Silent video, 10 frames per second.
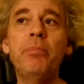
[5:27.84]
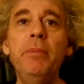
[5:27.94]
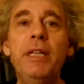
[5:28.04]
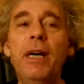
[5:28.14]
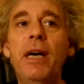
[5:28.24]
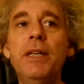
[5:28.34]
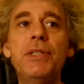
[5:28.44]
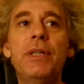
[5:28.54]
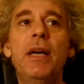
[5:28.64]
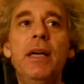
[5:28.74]

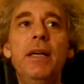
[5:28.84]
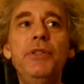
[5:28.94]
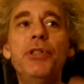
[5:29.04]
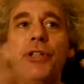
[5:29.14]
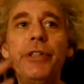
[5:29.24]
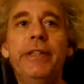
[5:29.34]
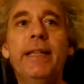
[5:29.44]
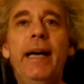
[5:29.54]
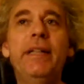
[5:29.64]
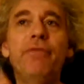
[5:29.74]
because you could
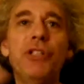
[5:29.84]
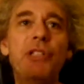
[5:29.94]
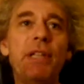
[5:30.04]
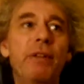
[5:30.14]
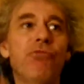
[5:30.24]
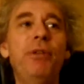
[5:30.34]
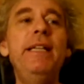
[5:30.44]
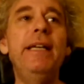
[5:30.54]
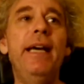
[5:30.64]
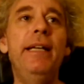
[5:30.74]
kind of just like
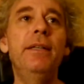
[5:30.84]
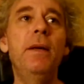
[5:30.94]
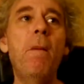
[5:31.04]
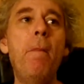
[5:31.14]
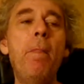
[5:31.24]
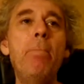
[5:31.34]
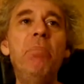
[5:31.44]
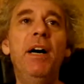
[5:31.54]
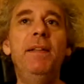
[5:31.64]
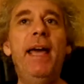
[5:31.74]
read it,
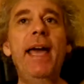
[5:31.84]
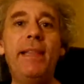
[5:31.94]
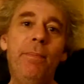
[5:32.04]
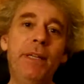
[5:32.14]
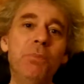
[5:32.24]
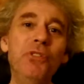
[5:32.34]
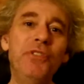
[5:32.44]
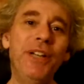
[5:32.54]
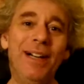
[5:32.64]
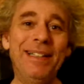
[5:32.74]
but they made a
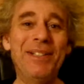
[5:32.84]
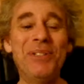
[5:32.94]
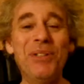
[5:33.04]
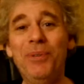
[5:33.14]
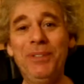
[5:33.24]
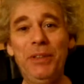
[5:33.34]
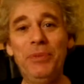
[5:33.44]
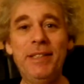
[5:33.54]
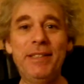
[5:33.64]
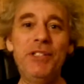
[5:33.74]
movie on it. So, you
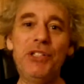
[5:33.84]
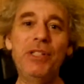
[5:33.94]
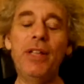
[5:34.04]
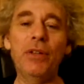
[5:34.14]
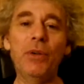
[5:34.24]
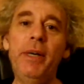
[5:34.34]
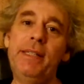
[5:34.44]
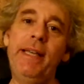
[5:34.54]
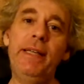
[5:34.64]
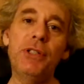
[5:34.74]
know, it's just another way to
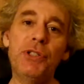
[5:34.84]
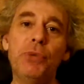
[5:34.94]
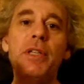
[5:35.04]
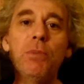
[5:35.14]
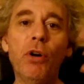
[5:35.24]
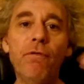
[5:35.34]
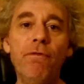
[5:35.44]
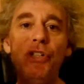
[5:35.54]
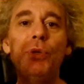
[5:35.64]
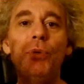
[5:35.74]
take in a story that's more
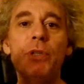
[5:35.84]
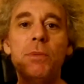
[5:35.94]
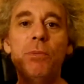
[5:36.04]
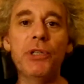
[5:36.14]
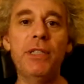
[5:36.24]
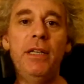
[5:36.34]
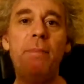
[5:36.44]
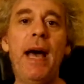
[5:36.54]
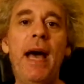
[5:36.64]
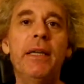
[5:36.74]
visual, it's more
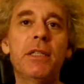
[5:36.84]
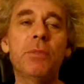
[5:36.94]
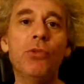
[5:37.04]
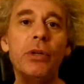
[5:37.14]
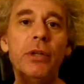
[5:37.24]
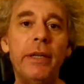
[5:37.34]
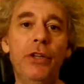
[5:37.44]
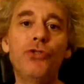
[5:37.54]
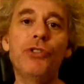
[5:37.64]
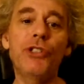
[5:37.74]
cinematic, it's more like
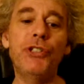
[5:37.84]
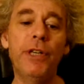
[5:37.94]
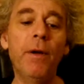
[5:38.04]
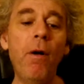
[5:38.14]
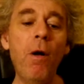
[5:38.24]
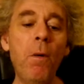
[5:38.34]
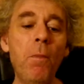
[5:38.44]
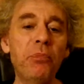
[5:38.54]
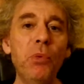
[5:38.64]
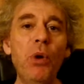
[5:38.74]
interesting.
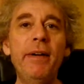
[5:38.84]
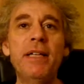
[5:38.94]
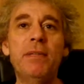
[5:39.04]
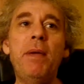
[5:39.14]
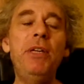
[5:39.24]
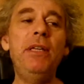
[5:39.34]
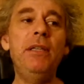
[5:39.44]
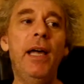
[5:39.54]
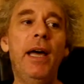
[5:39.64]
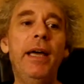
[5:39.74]
Whereas maybe
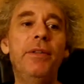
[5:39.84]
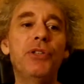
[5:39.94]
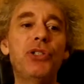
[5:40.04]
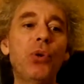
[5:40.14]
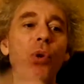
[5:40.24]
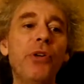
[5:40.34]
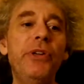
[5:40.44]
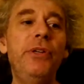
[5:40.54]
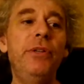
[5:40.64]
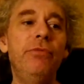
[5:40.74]
like the
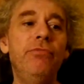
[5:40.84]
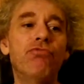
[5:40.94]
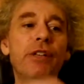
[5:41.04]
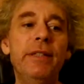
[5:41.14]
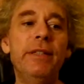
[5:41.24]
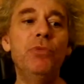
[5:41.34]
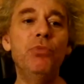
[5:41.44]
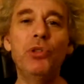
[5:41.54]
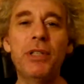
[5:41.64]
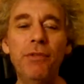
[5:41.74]
story written
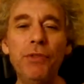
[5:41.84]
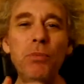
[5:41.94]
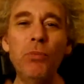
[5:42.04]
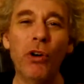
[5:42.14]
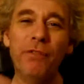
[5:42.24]
will give you more